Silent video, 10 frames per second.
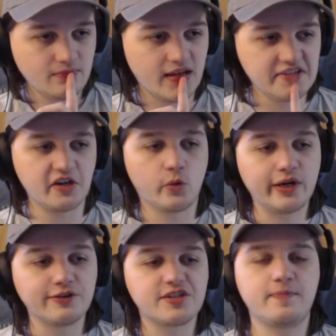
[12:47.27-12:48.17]
is in a
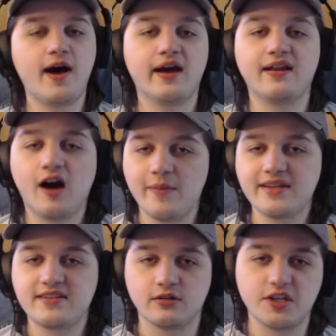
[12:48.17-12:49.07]
weird spot on my
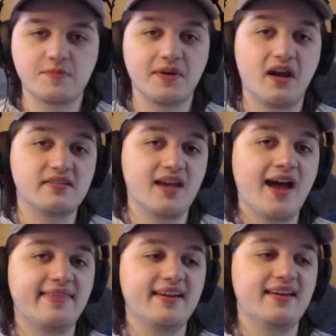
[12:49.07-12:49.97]
tier list because
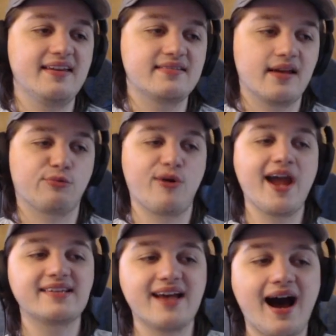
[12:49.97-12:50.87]
I think he's
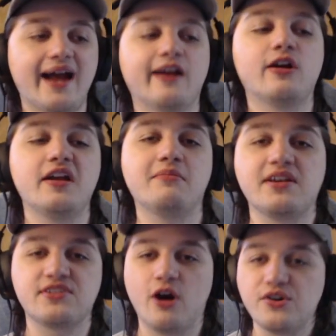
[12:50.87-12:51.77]
ranked higher in my
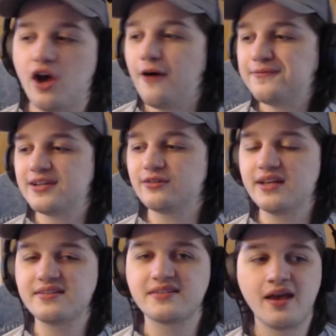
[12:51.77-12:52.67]
Stars Off tier
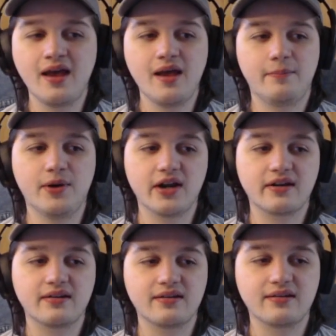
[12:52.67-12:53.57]
list, but
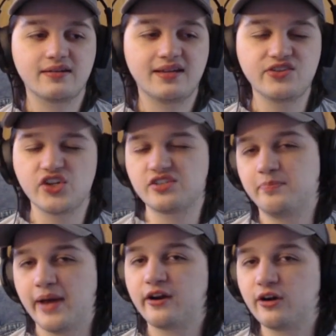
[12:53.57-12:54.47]
he's just
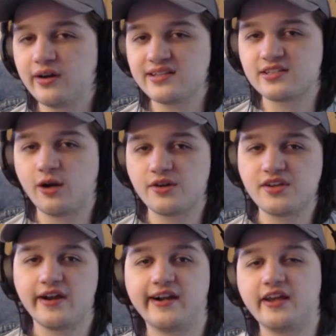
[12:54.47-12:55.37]
better in Stars
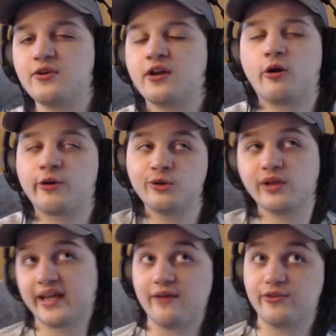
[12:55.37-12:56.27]
On, and you could argue
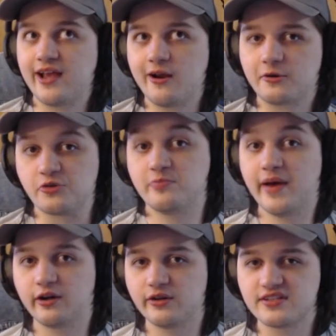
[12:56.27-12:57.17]
like every character's
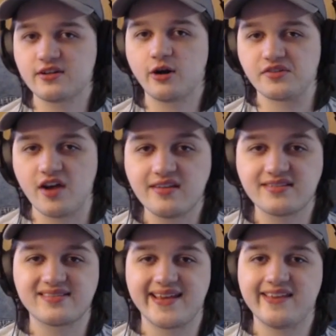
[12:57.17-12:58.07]
better in Stars On
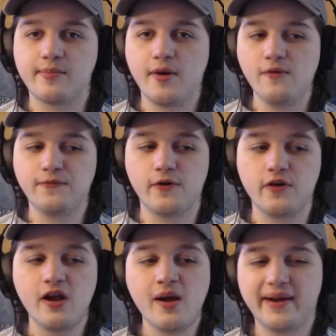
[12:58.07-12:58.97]
since they hit the ball
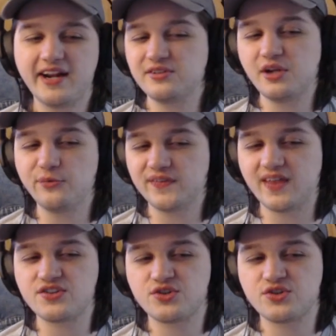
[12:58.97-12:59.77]
further, but I actually don't think that's